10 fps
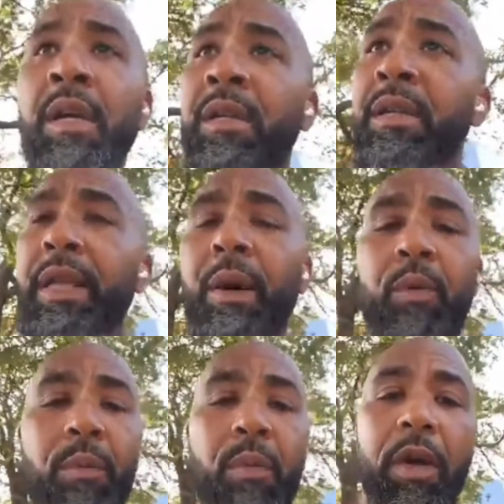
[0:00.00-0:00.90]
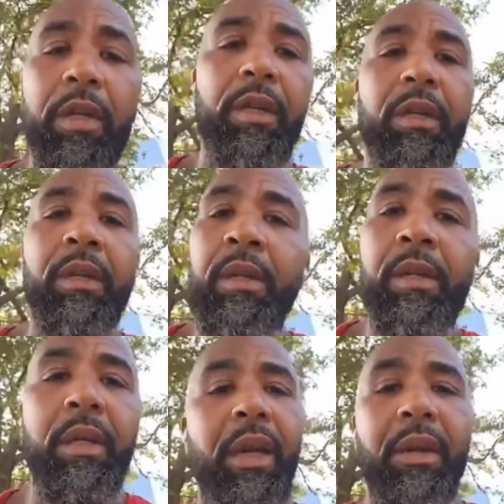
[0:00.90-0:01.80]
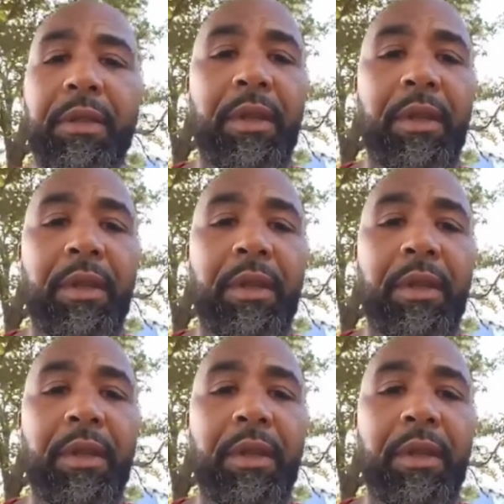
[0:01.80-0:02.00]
Network marketing, nothing